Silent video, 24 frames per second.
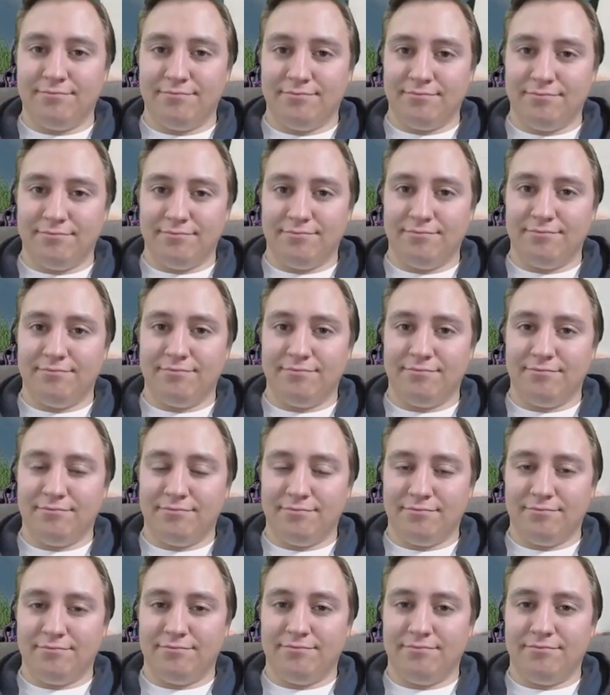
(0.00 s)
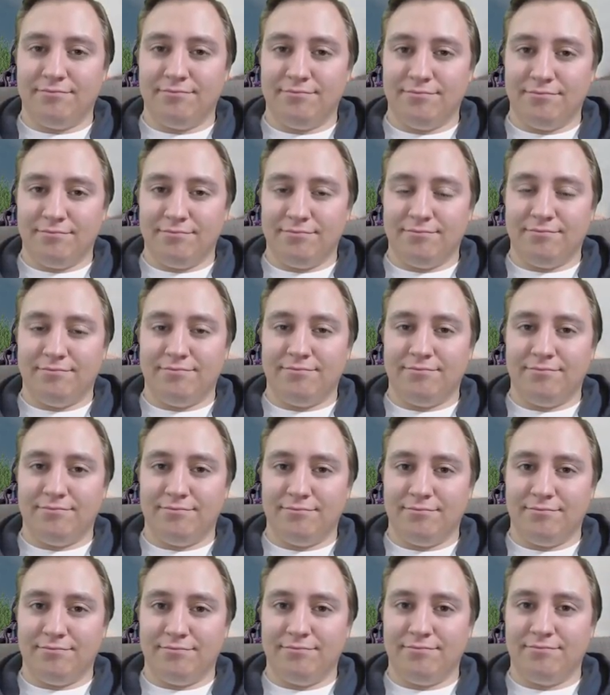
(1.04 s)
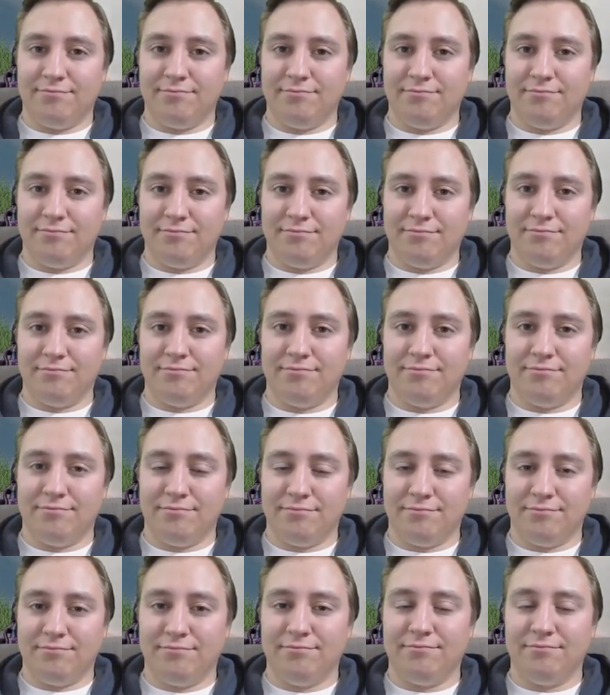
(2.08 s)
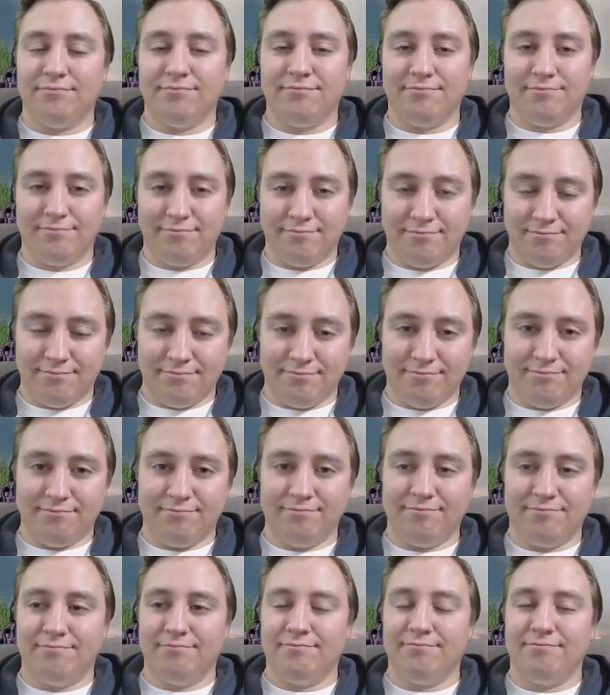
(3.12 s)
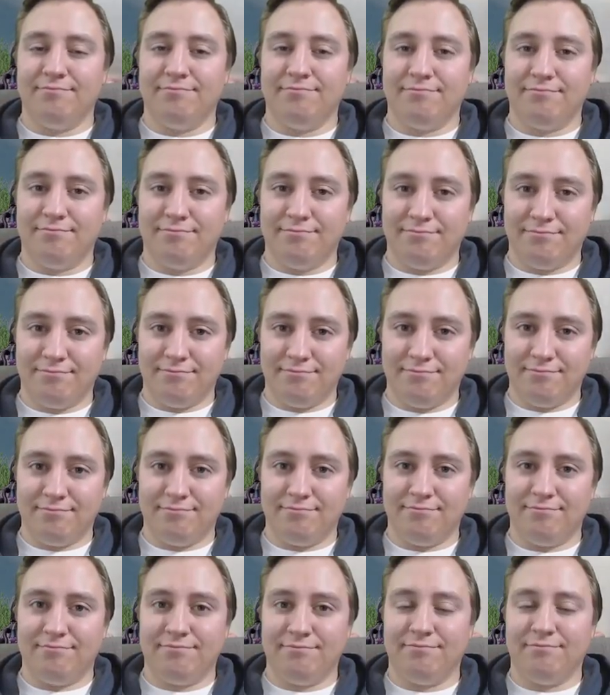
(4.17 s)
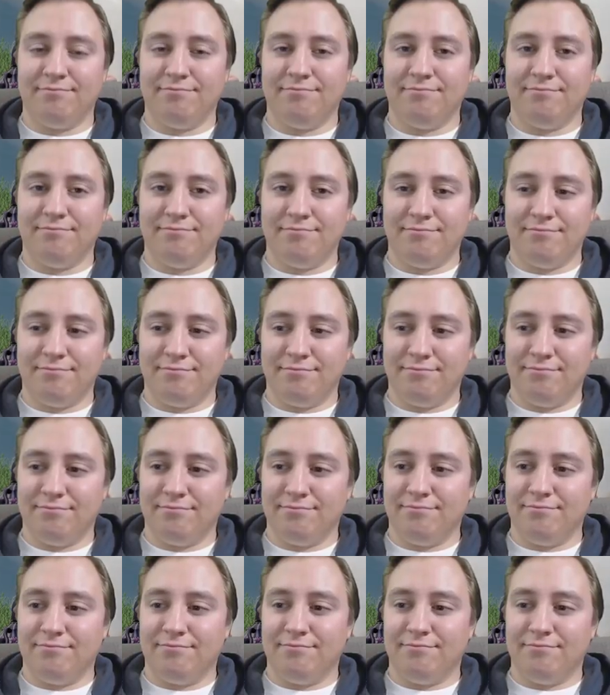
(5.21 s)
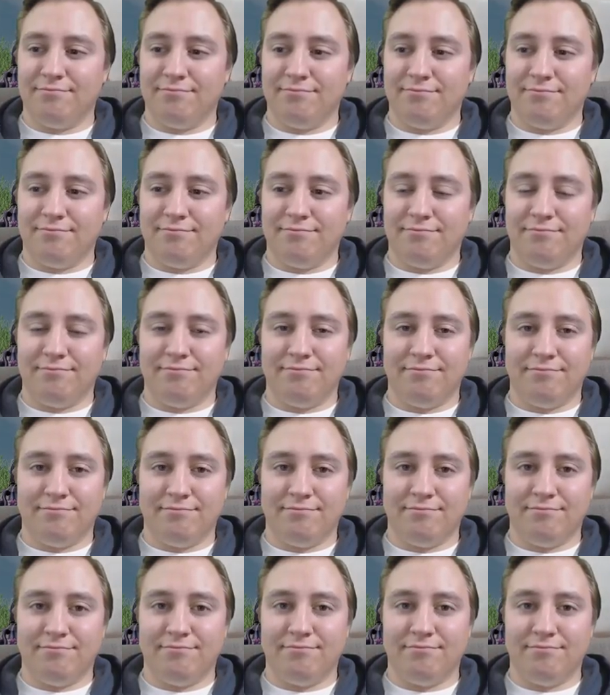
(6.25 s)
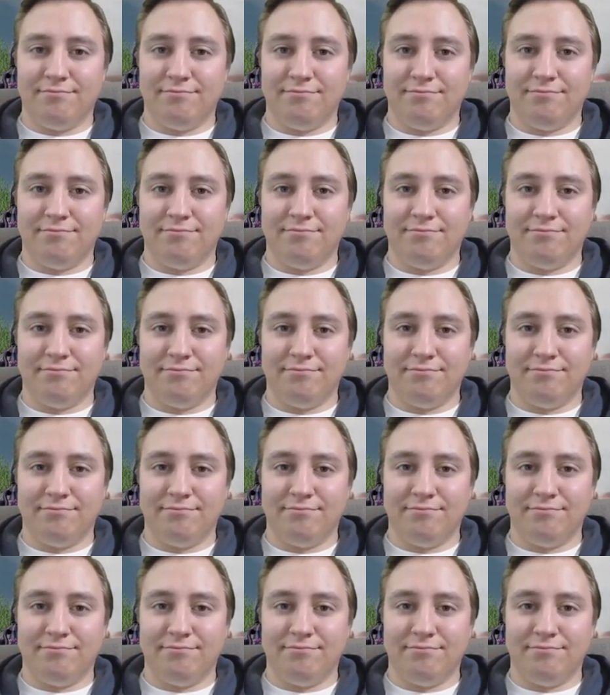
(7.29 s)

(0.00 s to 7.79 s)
[no speech]